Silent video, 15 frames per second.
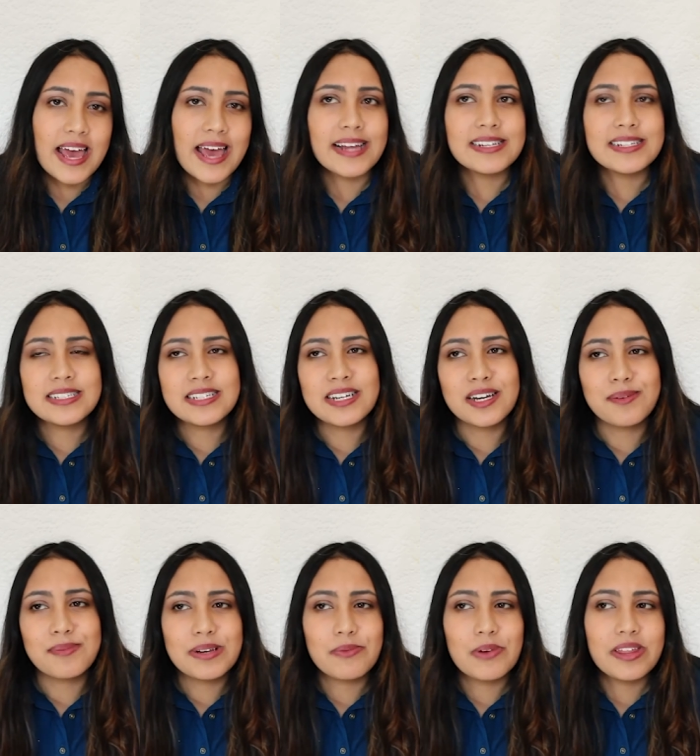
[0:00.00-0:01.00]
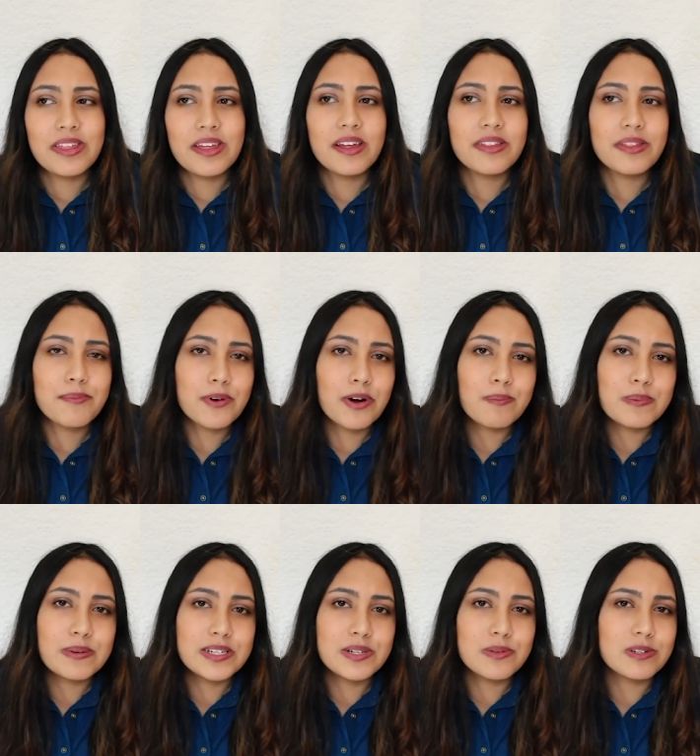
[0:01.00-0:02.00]
and determine whether the
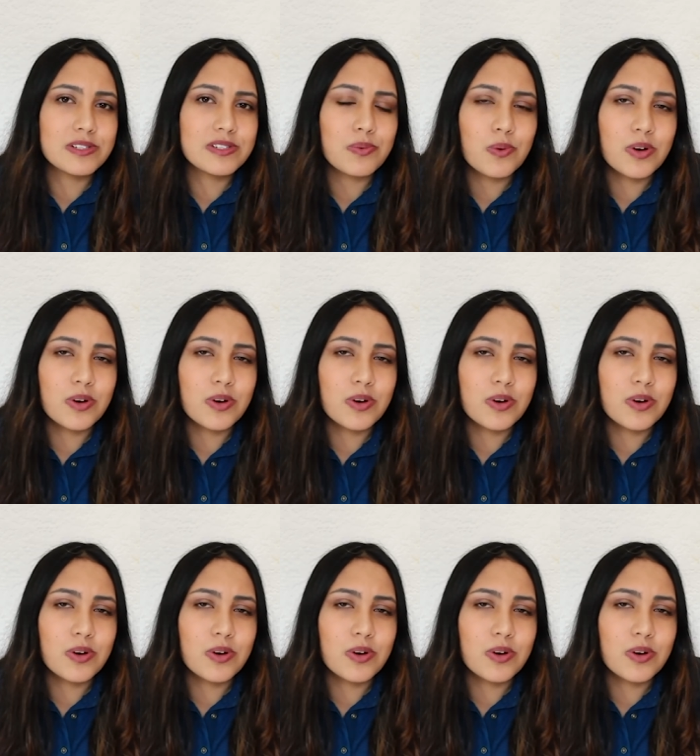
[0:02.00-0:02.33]
property was